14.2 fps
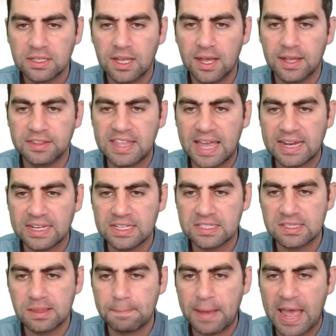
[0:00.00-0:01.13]
Uh, that is
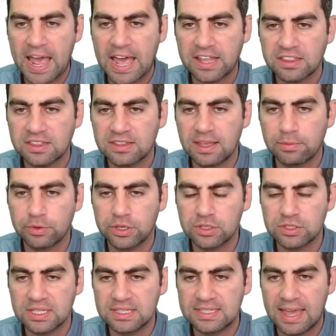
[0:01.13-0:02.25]
the path that we're
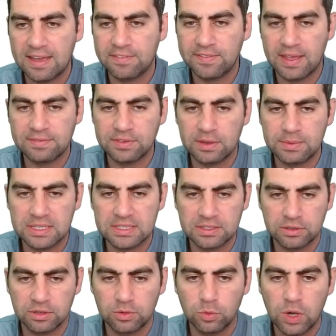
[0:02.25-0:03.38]
using dev NVMe
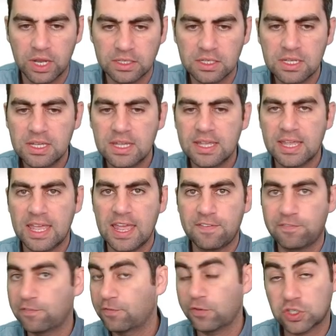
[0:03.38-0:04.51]
0 1. If
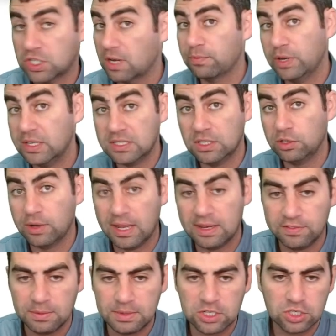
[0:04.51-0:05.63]
for some reason your
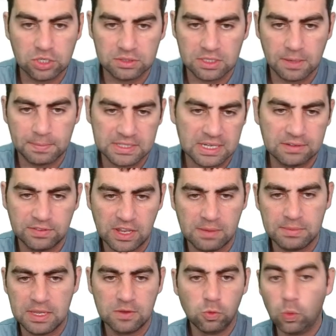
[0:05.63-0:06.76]
NVMe shows up as
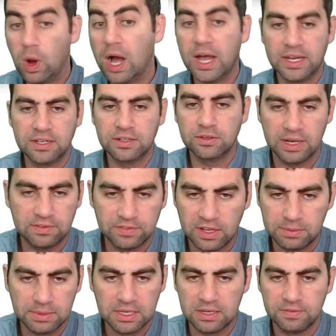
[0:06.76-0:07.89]
NVMe 1 or
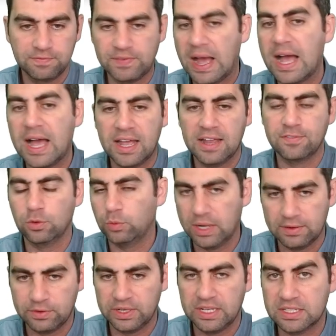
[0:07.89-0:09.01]
NVMe 5 or
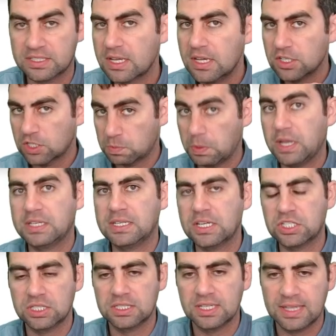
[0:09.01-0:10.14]
whatever it is, just pay
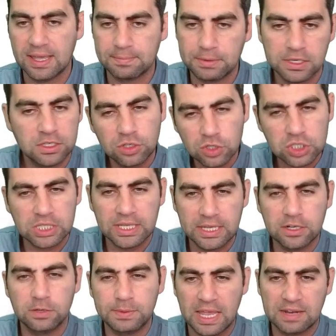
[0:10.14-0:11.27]
attention to that. But usually
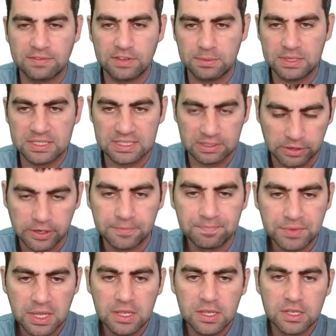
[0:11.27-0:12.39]
it'll be NVMe 0.
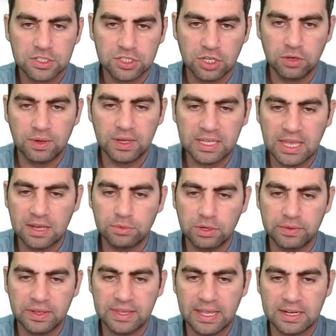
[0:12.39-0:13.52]
So again, we
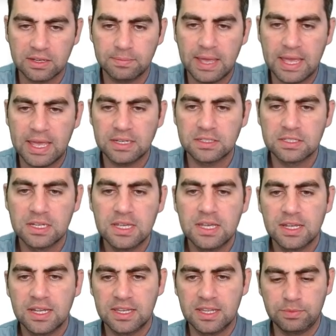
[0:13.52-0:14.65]
run that command
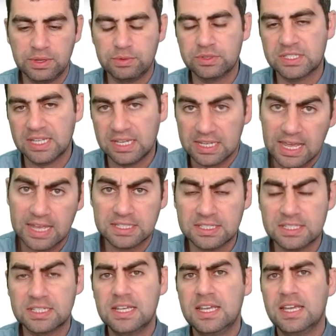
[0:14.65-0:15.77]
and then we would say
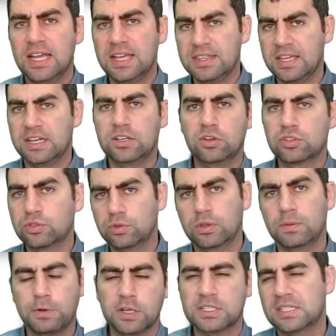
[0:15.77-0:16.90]
yes, and then it goes through the
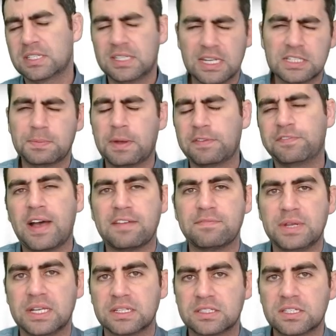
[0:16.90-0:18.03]
process. It takes about five
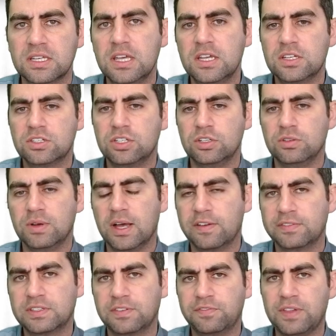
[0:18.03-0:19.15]
minutes to uh,
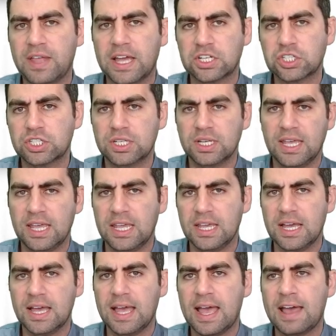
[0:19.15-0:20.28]
to flash a
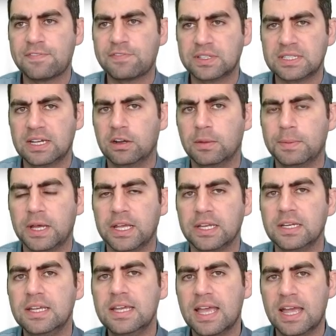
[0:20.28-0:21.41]
uh, half a terabyte
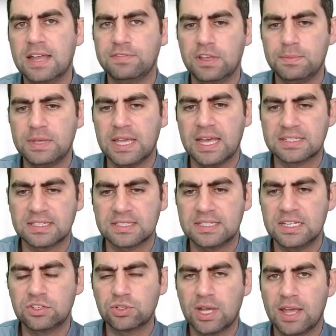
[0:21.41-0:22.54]
NVMe
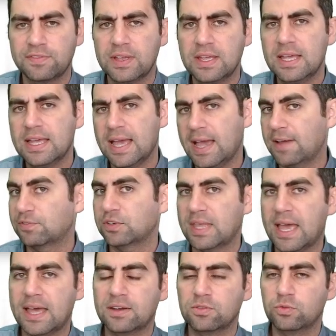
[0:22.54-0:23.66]
SSD drive. After
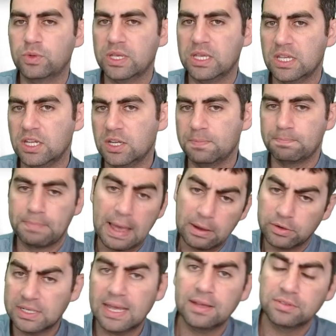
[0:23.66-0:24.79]
that, we power
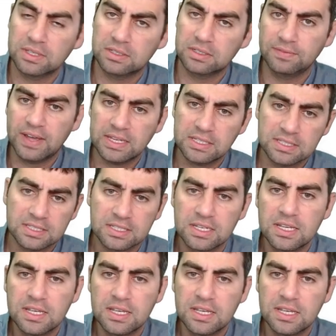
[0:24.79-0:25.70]
down the device.